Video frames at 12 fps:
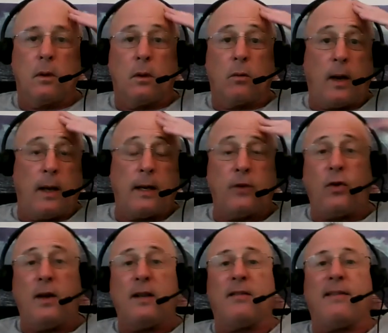Right? I
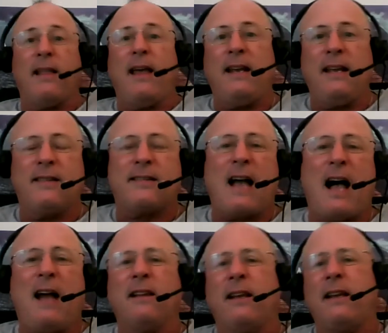treated this lady in
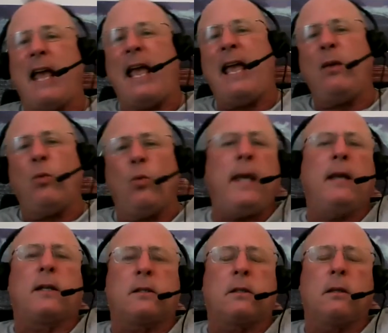Scotland, 8
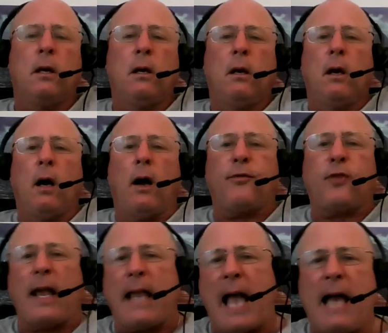weeks of
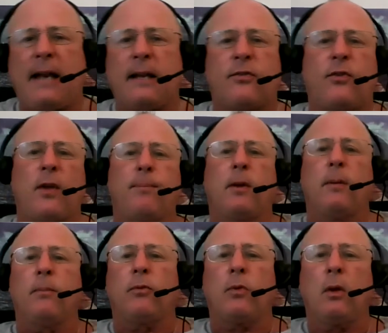sciatic
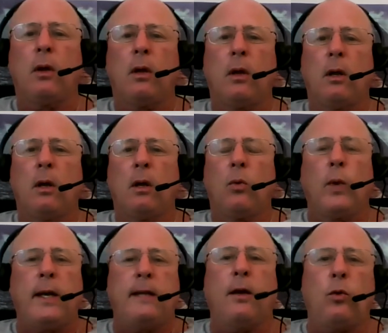symptoms.
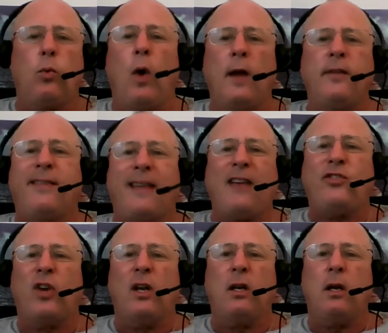We did one
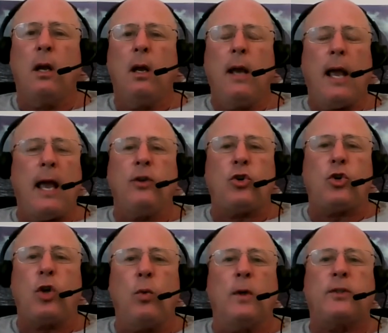session and
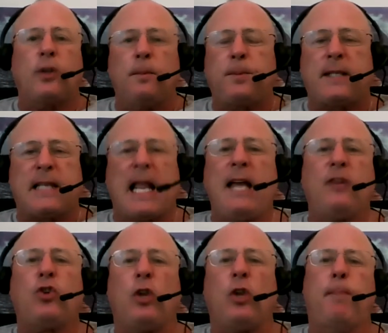she was
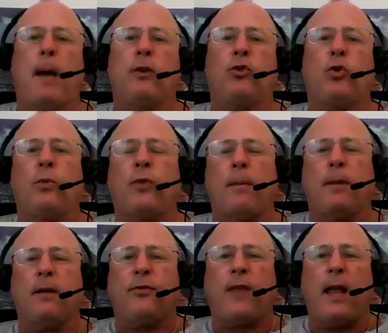substantially better. She was
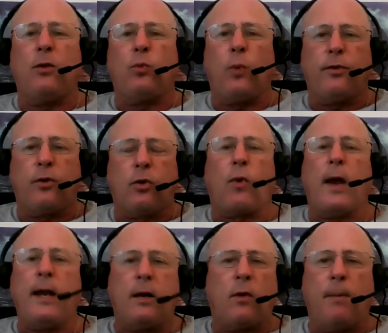able to stand with
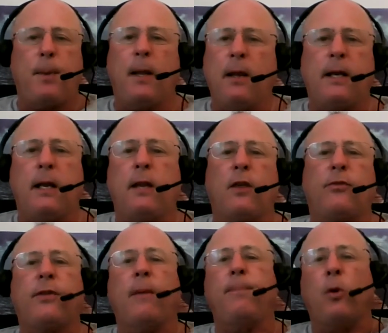greater ability. The
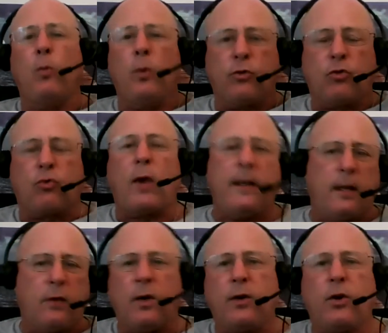symptom was
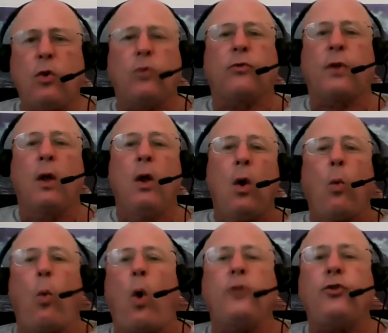greatly reduced.
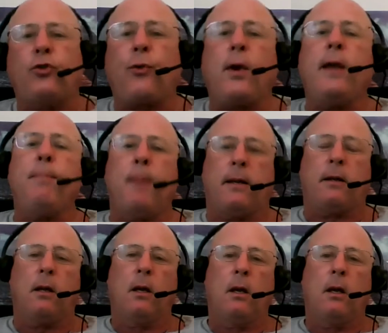One treatment.